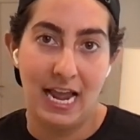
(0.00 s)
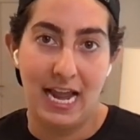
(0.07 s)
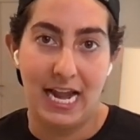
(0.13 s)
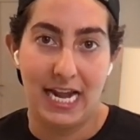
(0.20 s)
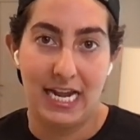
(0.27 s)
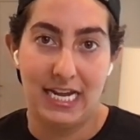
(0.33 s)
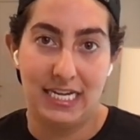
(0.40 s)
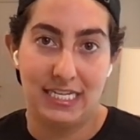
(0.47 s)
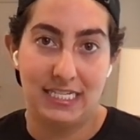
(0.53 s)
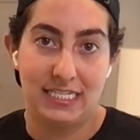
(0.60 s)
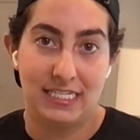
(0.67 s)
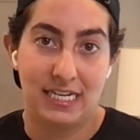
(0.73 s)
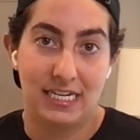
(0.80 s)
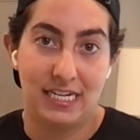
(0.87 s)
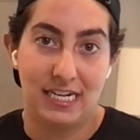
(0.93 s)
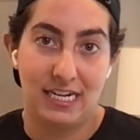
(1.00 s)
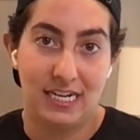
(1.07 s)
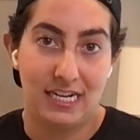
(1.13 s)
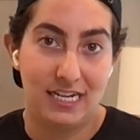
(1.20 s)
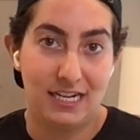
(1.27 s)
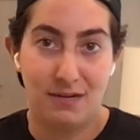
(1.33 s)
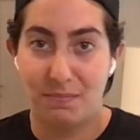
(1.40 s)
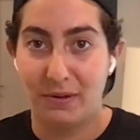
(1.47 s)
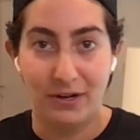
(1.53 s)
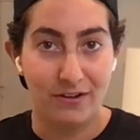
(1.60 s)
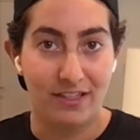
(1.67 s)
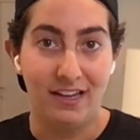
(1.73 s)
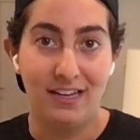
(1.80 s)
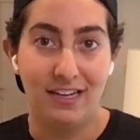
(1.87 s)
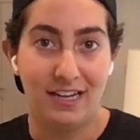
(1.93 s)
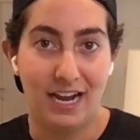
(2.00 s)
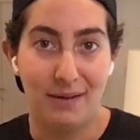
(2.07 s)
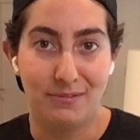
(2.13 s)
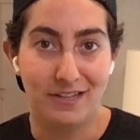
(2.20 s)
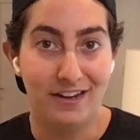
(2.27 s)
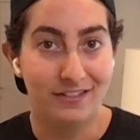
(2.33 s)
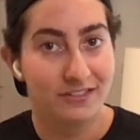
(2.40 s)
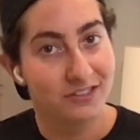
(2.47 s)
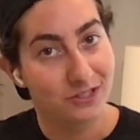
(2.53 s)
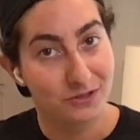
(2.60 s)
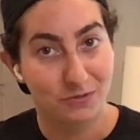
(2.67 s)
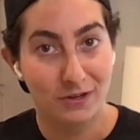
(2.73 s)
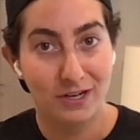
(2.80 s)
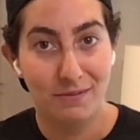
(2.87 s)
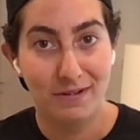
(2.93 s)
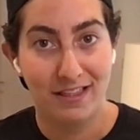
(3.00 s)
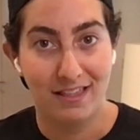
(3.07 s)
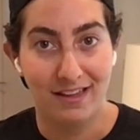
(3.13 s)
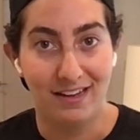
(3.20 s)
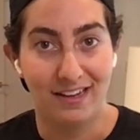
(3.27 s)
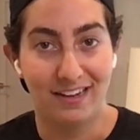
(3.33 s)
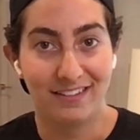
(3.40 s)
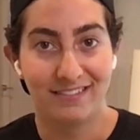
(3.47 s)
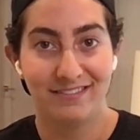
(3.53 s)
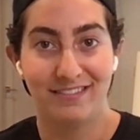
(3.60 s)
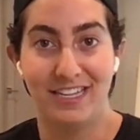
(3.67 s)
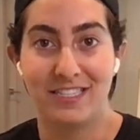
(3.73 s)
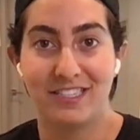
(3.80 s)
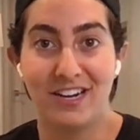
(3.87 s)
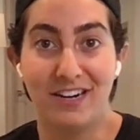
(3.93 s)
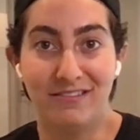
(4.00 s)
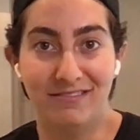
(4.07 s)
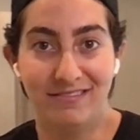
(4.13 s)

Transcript: And put your thinking caps on because we're going to be thinking. Let's go.